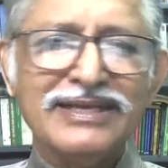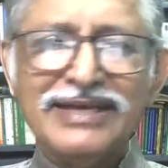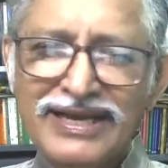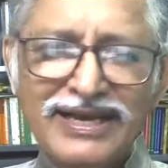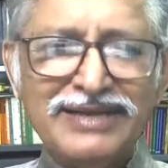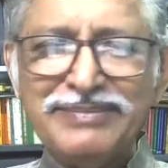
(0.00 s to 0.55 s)

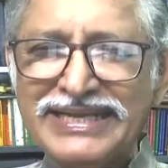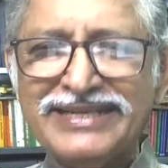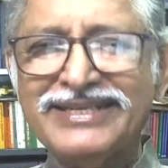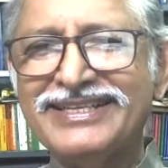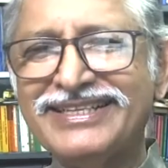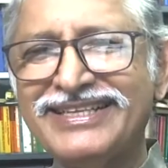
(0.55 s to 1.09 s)
I
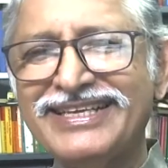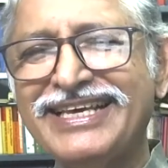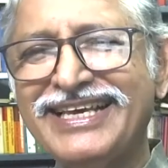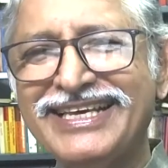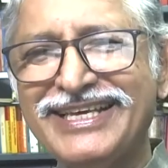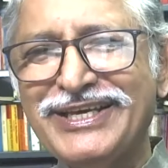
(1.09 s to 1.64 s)
mean,
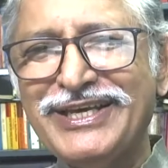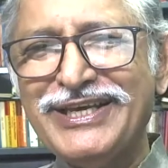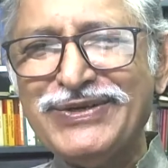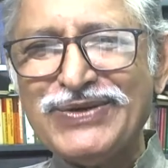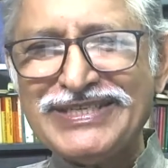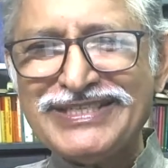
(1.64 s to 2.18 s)
he, he,
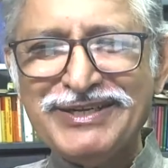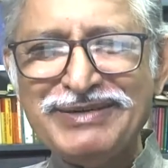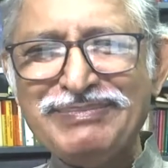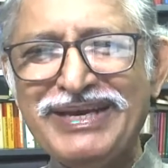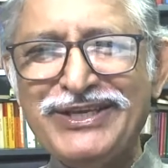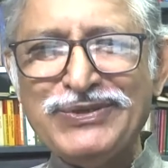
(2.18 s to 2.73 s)
he
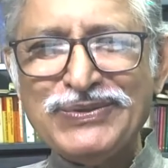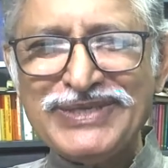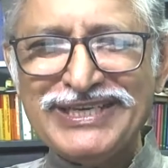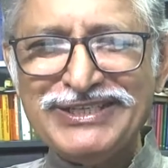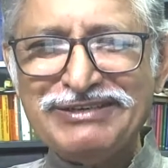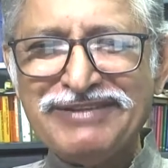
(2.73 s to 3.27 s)
questioned my
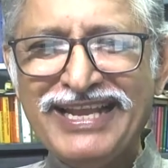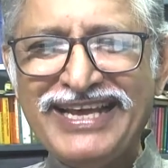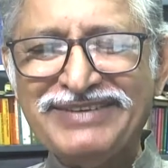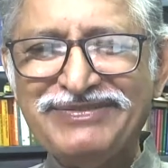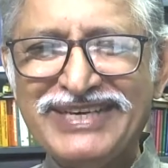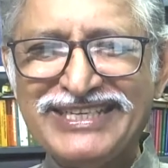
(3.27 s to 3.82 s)
usage of
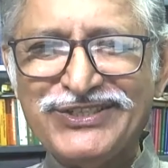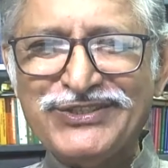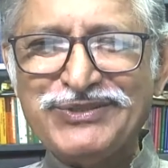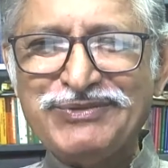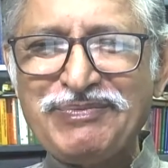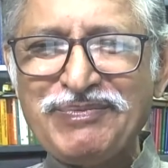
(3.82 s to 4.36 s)

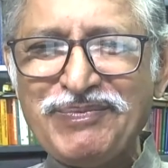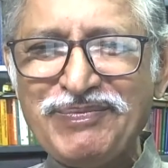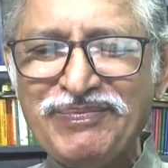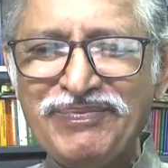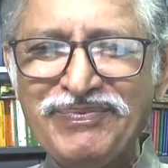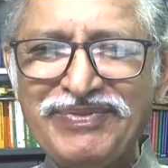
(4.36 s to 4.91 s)
language.
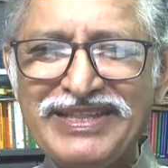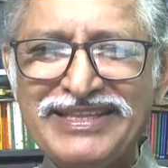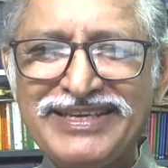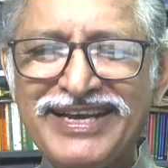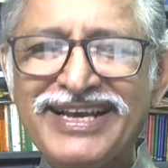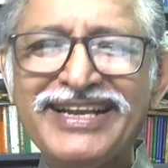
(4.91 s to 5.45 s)

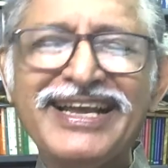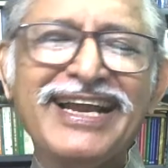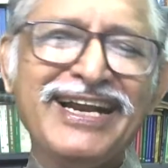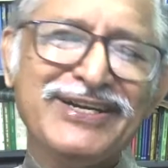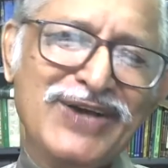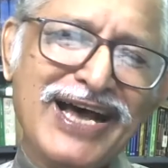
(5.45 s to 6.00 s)
And I
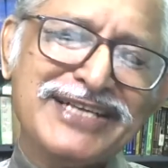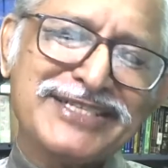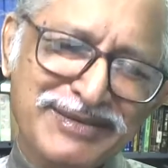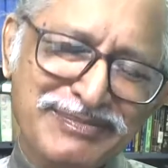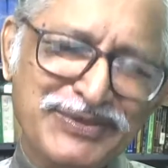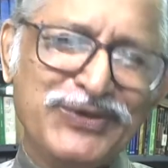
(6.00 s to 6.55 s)
had to
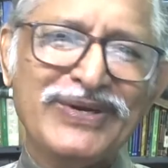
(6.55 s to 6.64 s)
ask him to